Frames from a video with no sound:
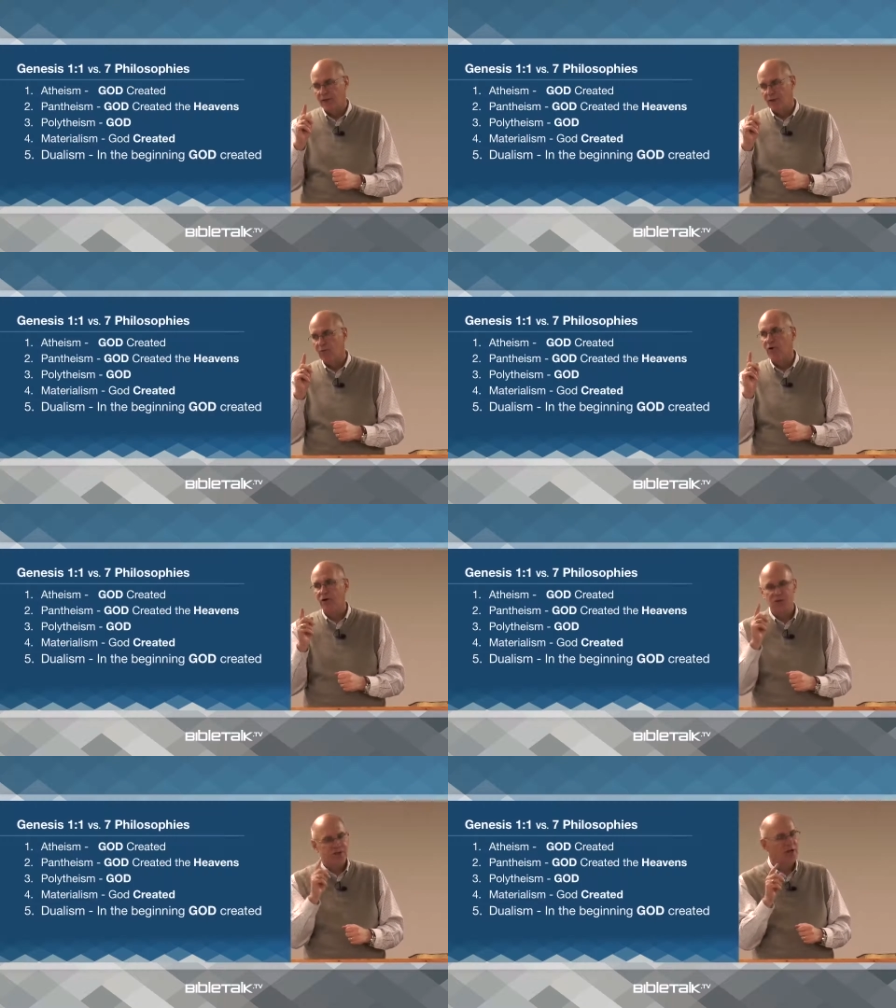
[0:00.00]
And we
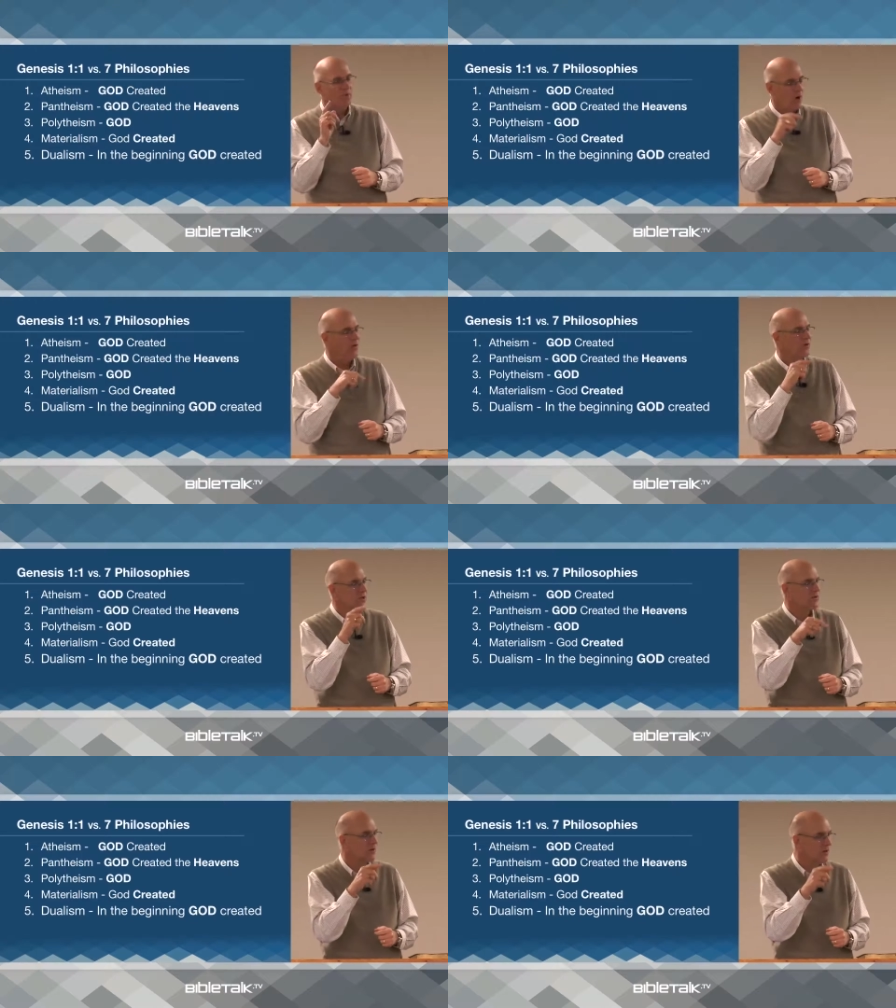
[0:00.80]
understand why
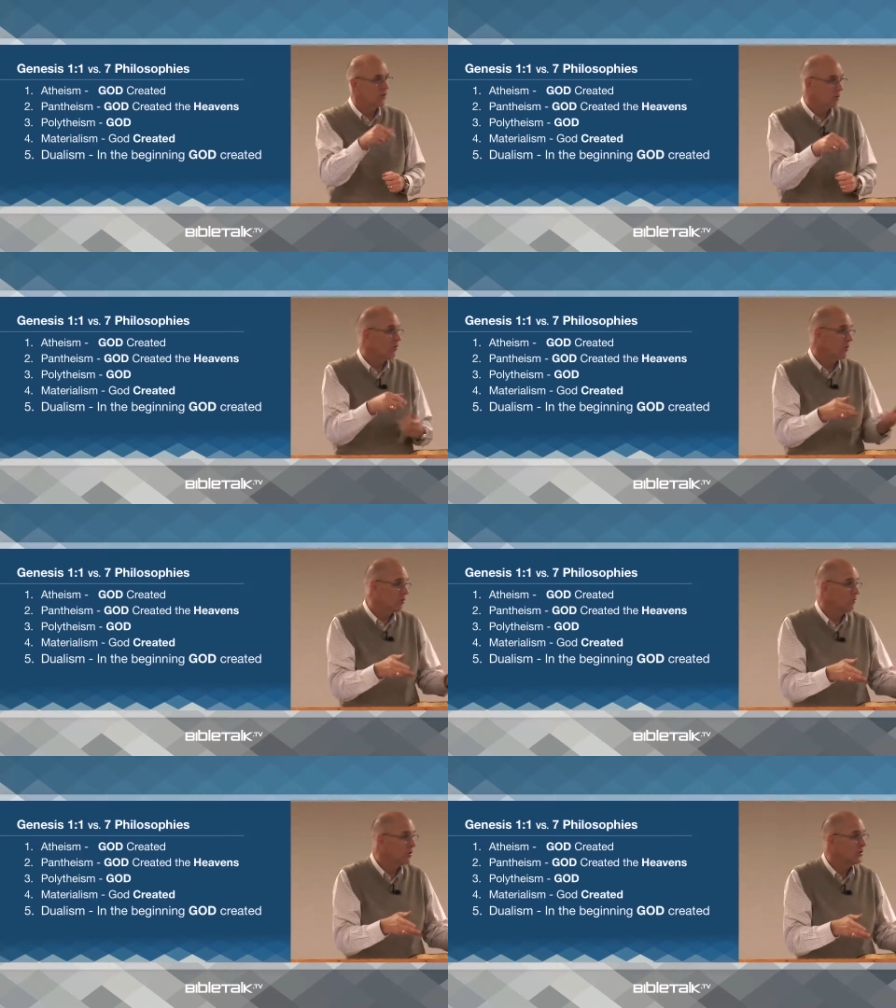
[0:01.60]
there's evil in the
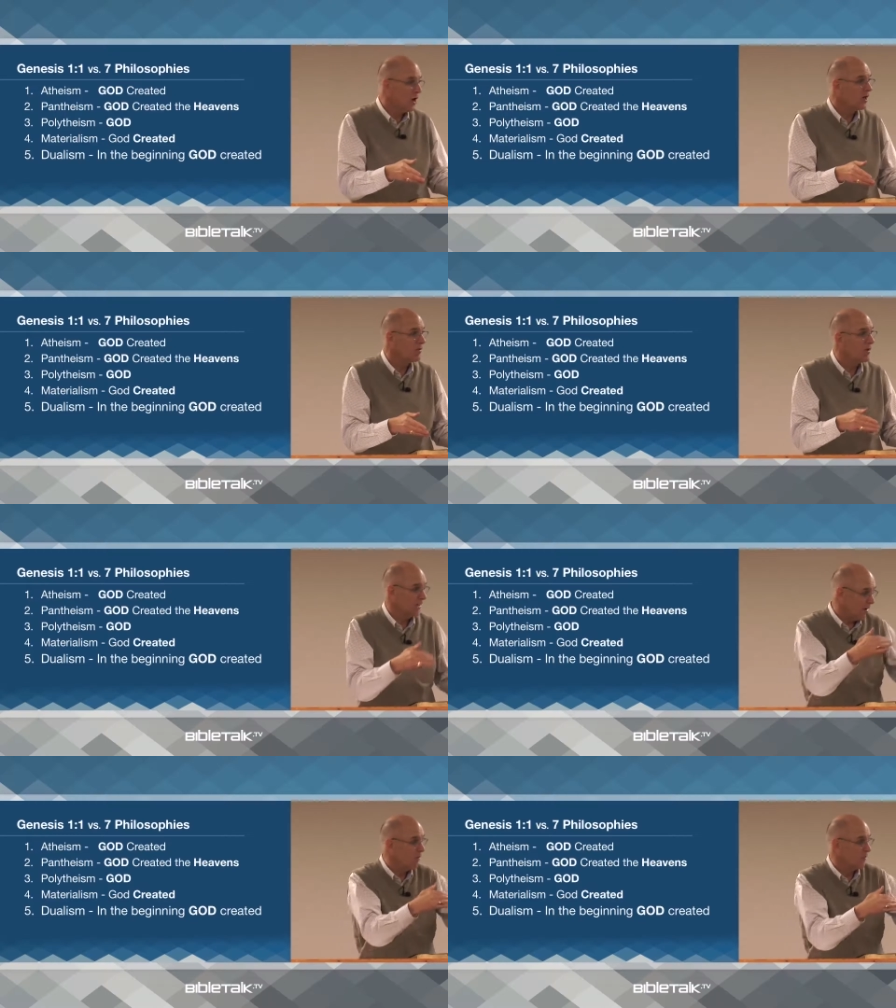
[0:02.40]
world. We'll talk about
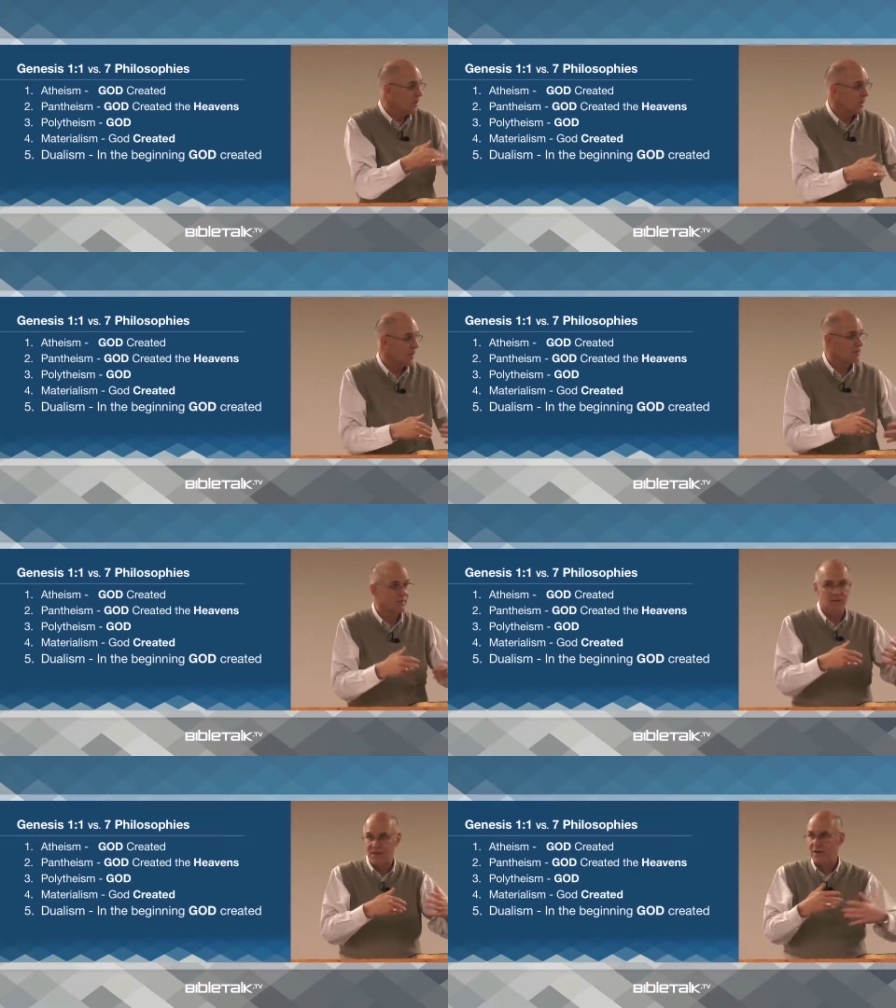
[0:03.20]
that when we get
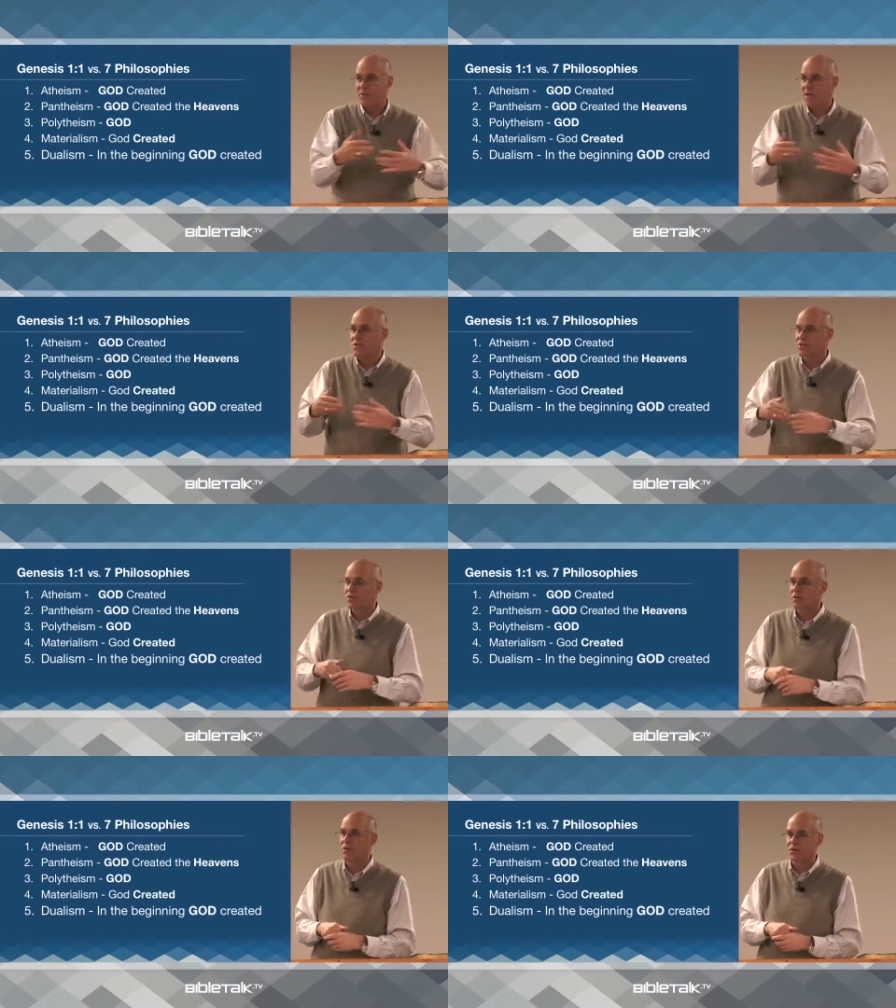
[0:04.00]
to the temptation,
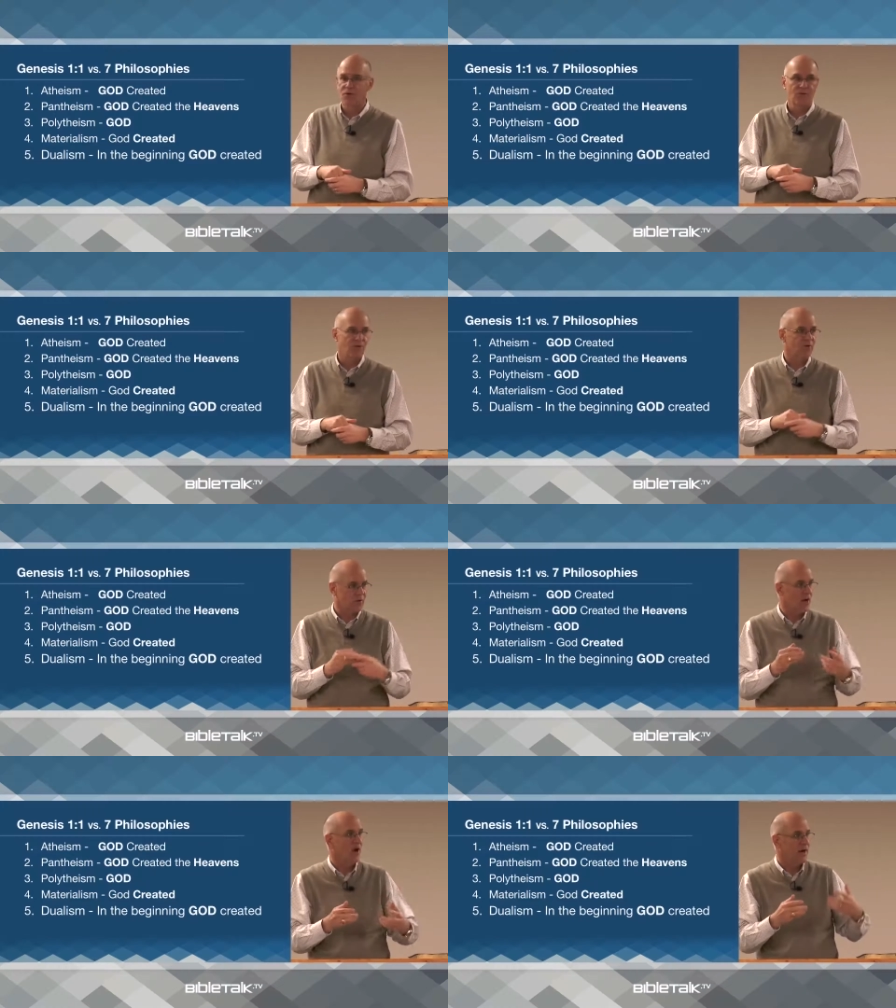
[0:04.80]
so on and so forth.
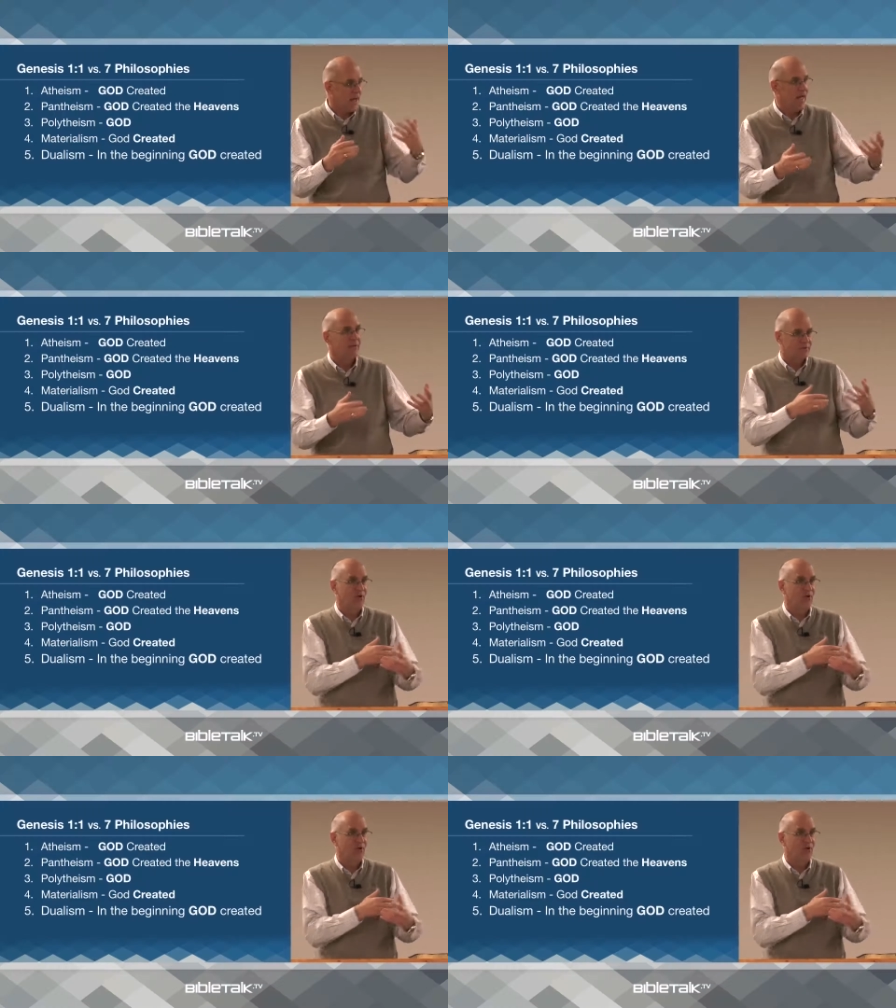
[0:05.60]
God had